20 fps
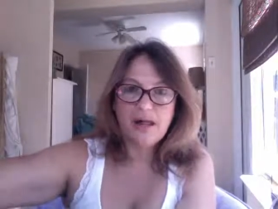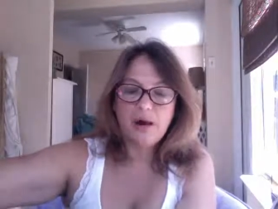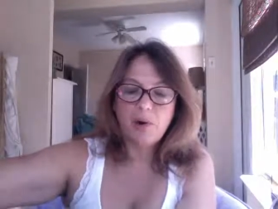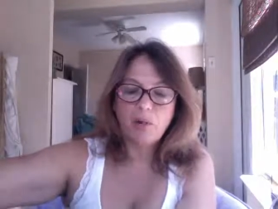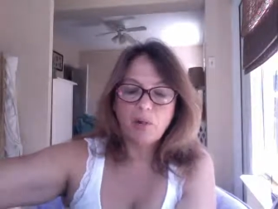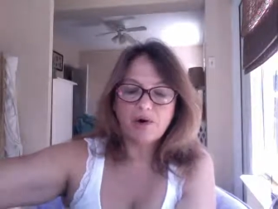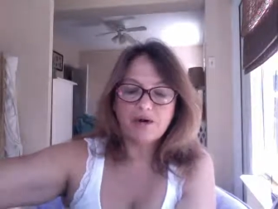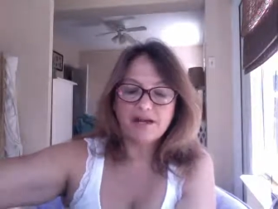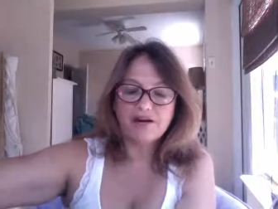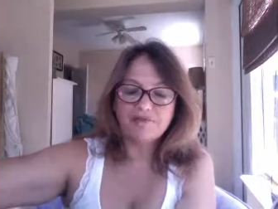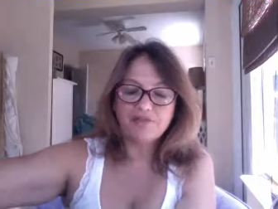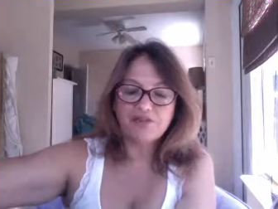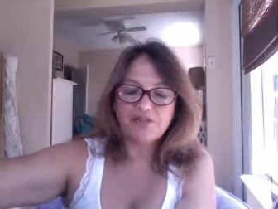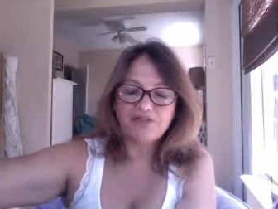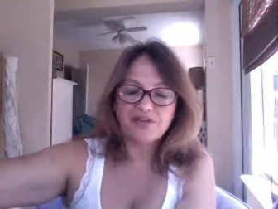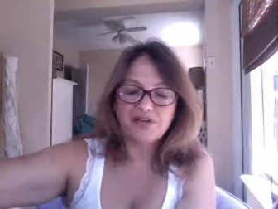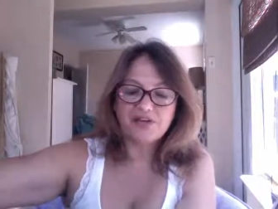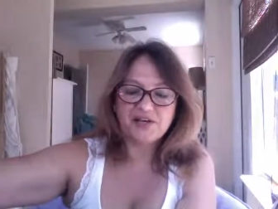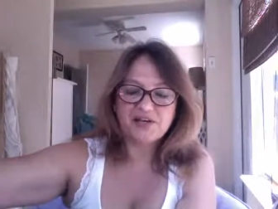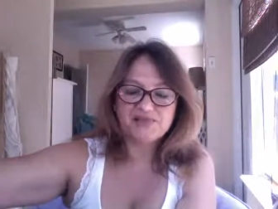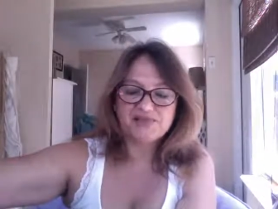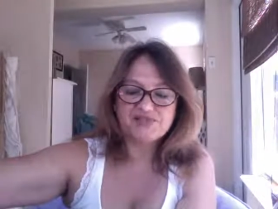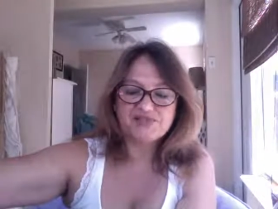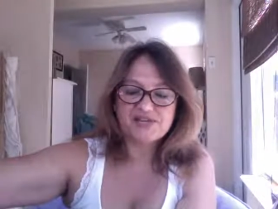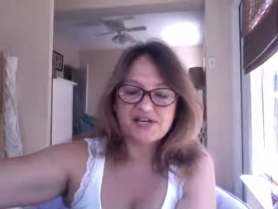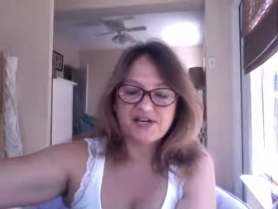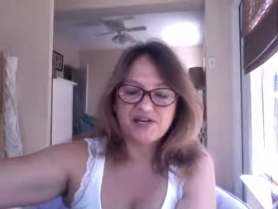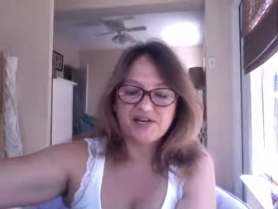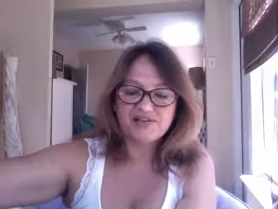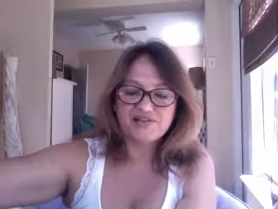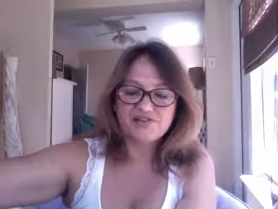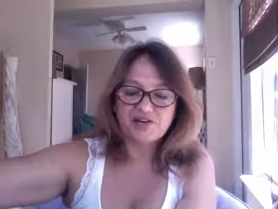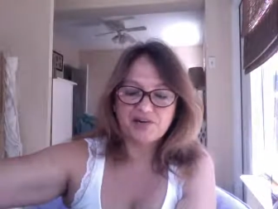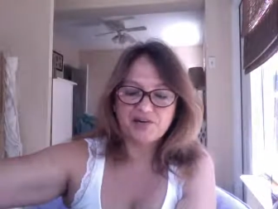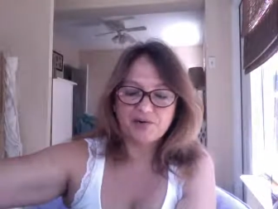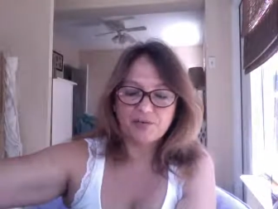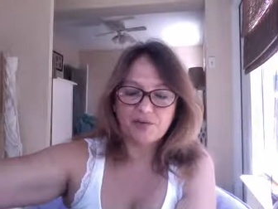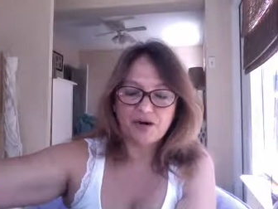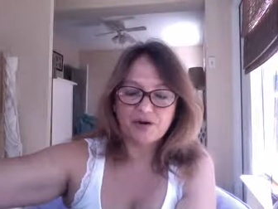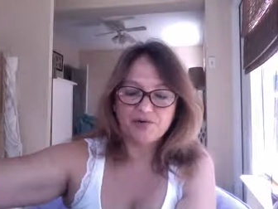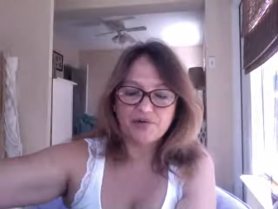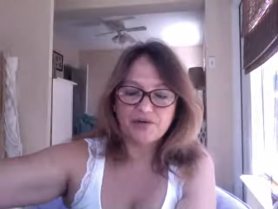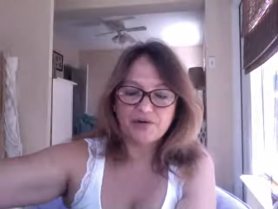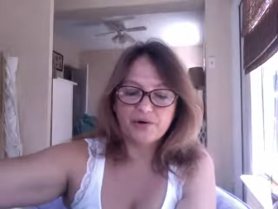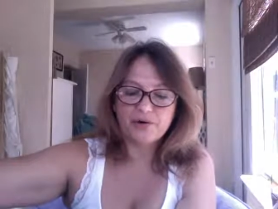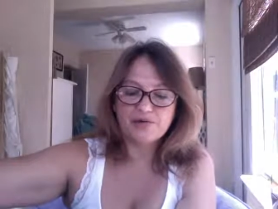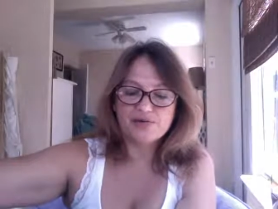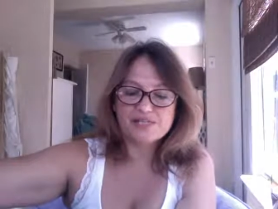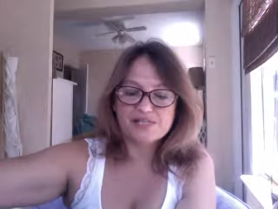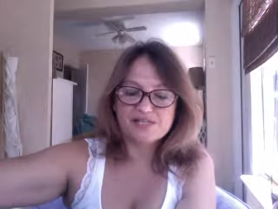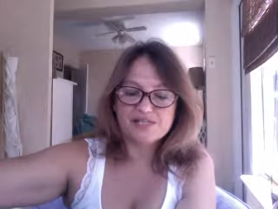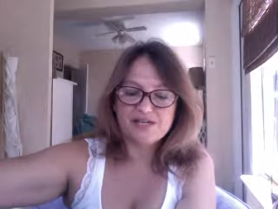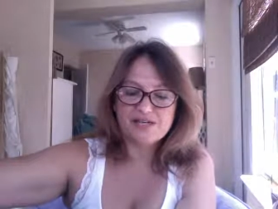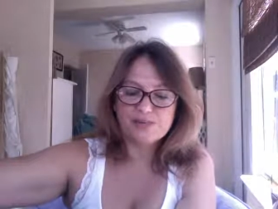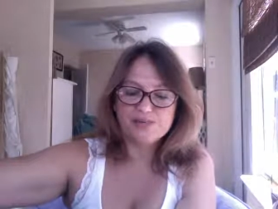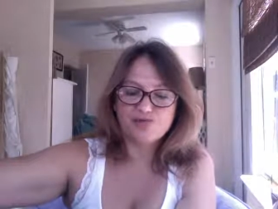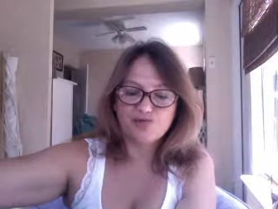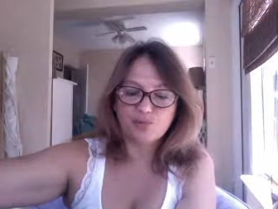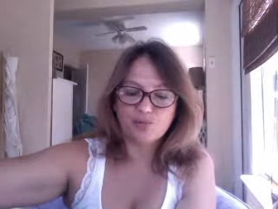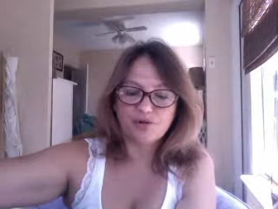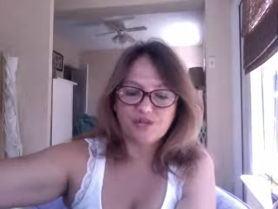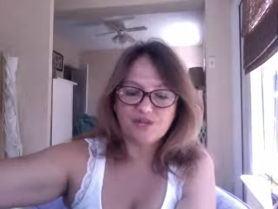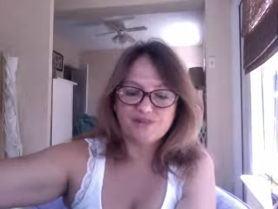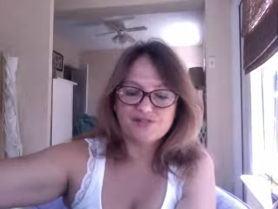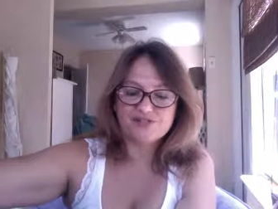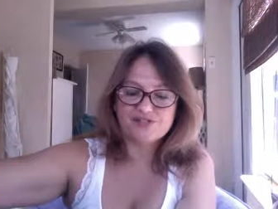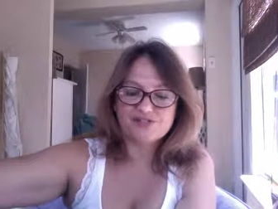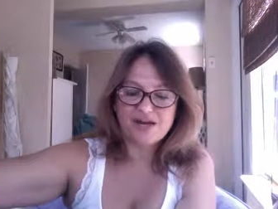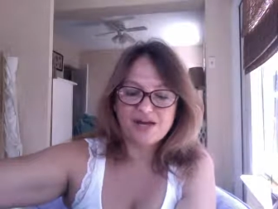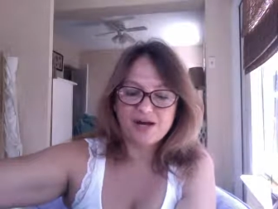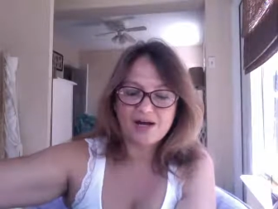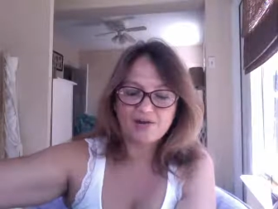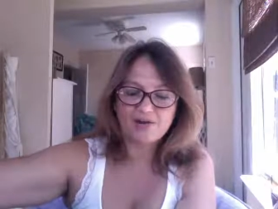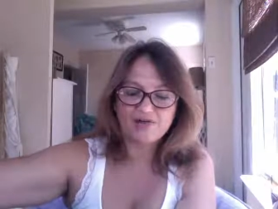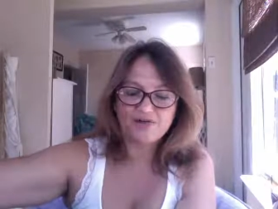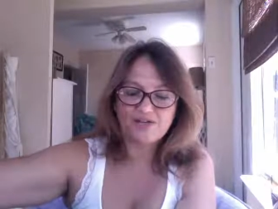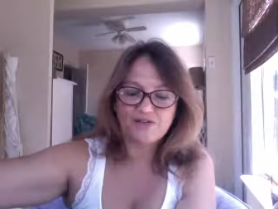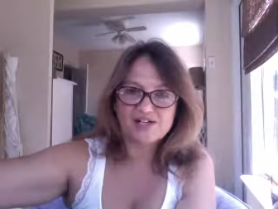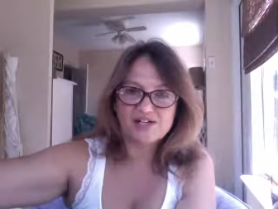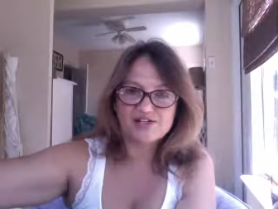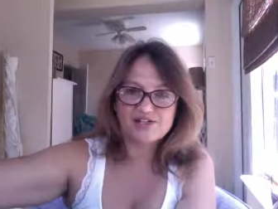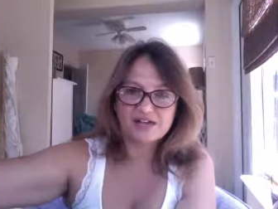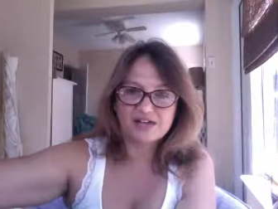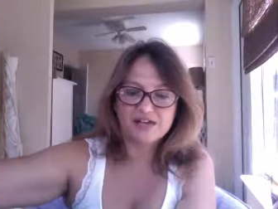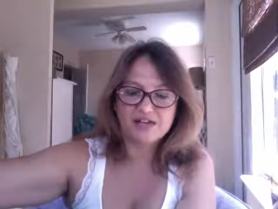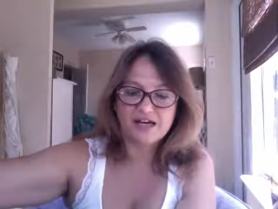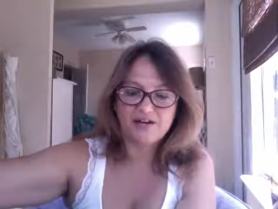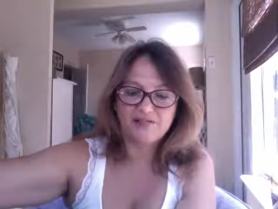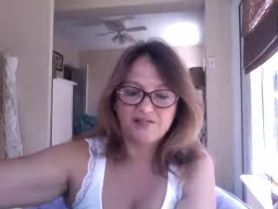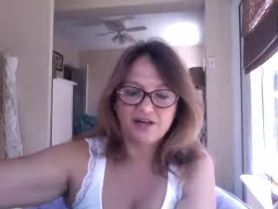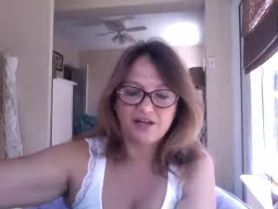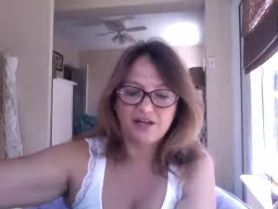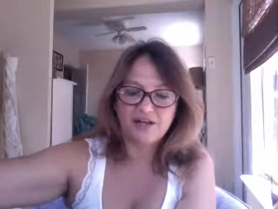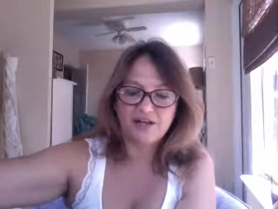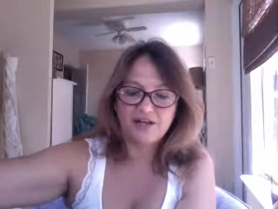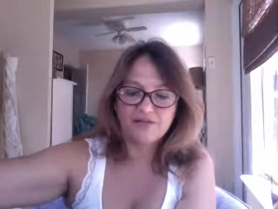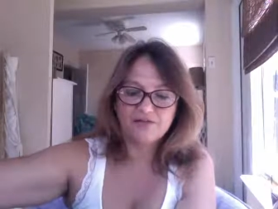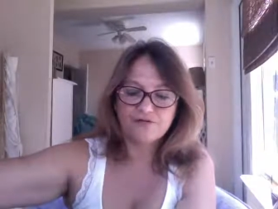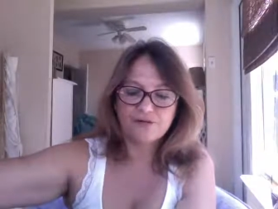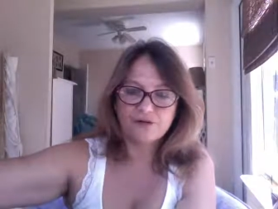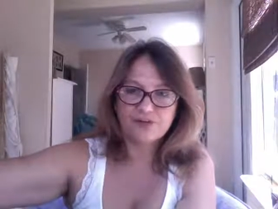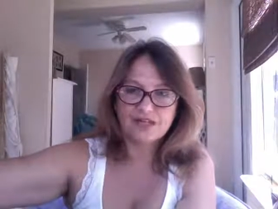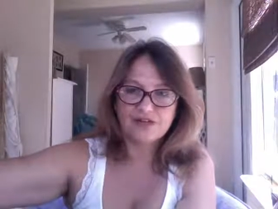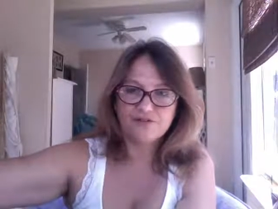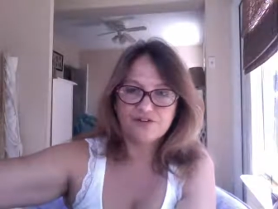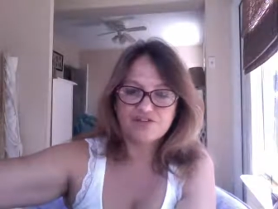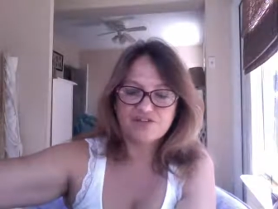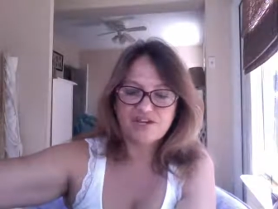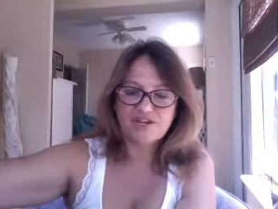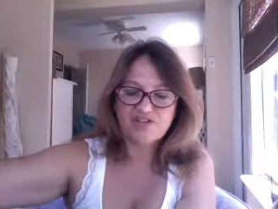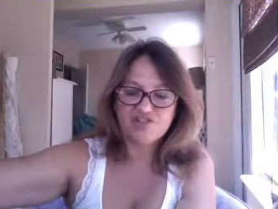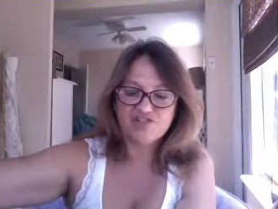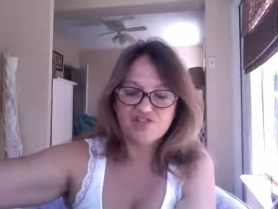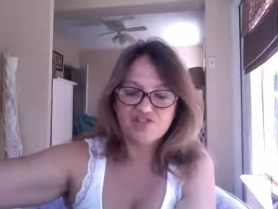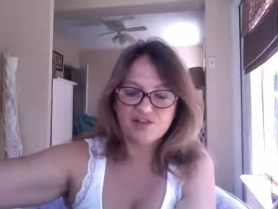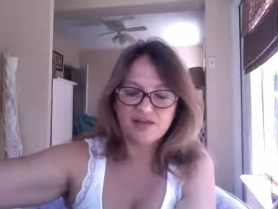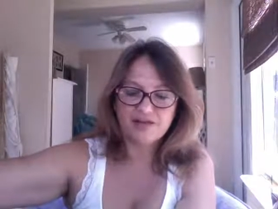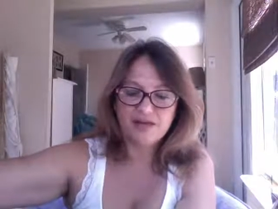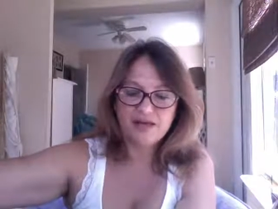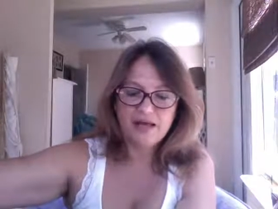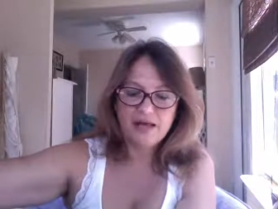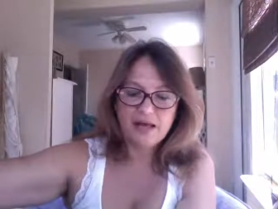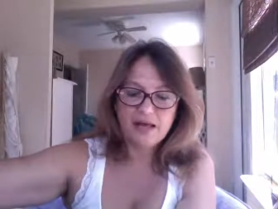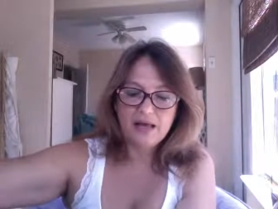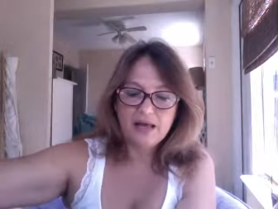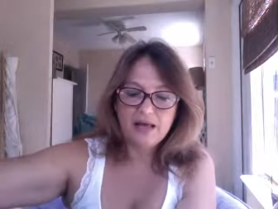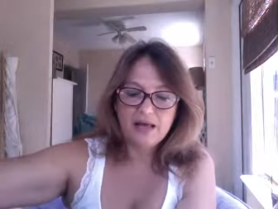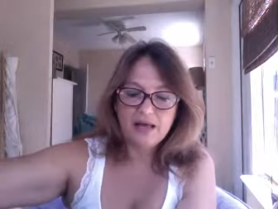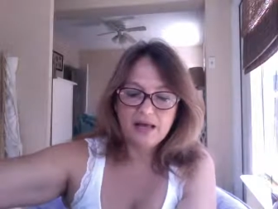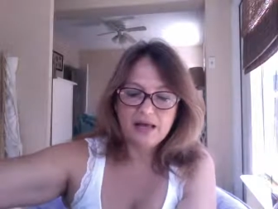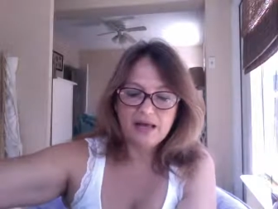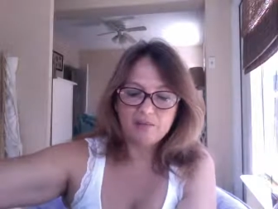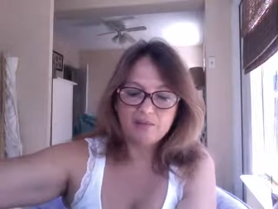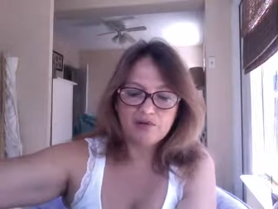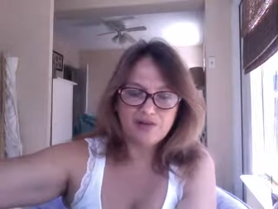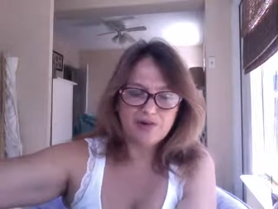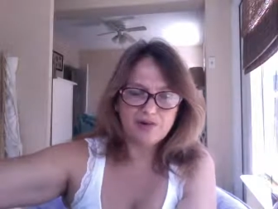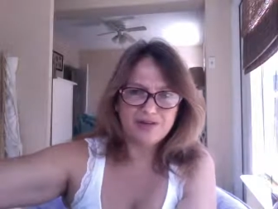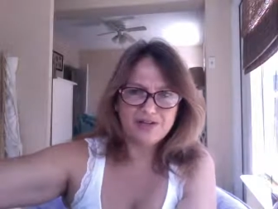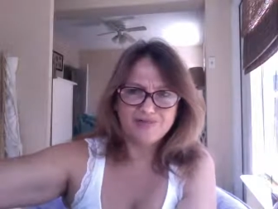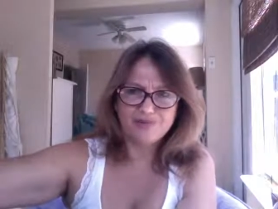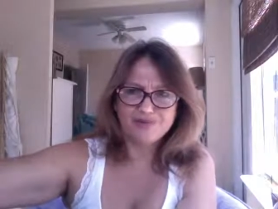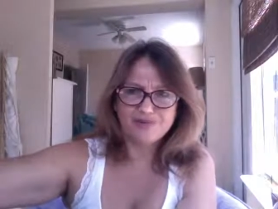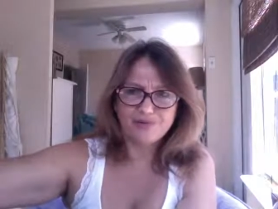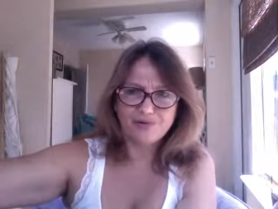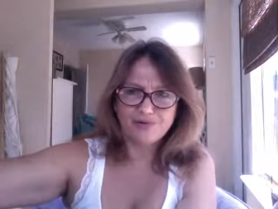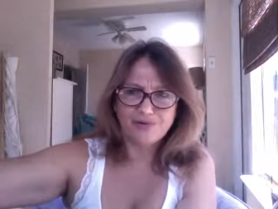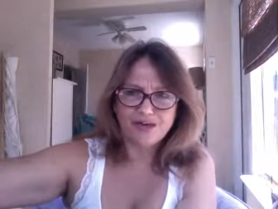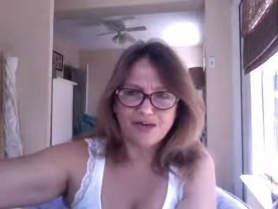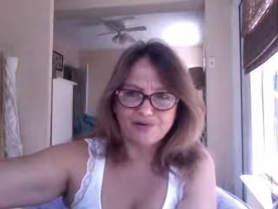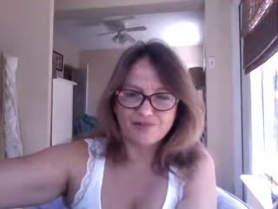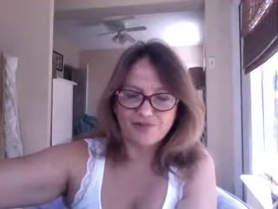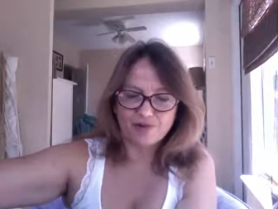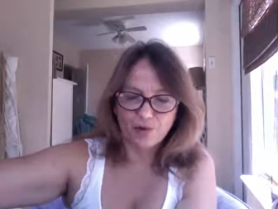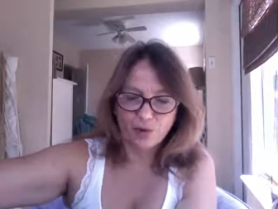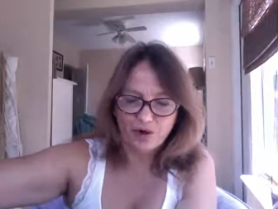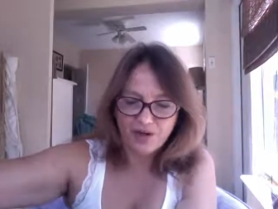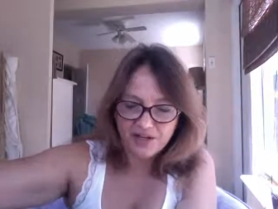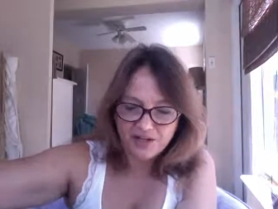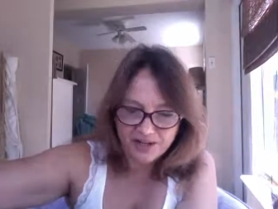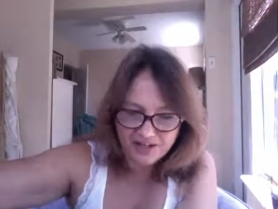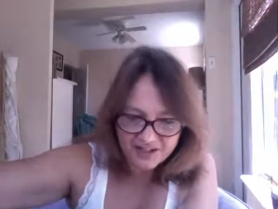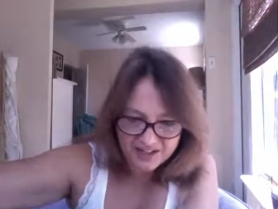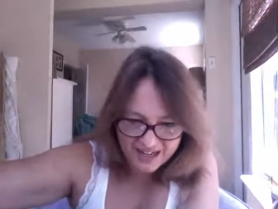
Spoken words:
When everything is said and done around here, seems we've sacrificed levity for levitation. And we don't even do that, do we?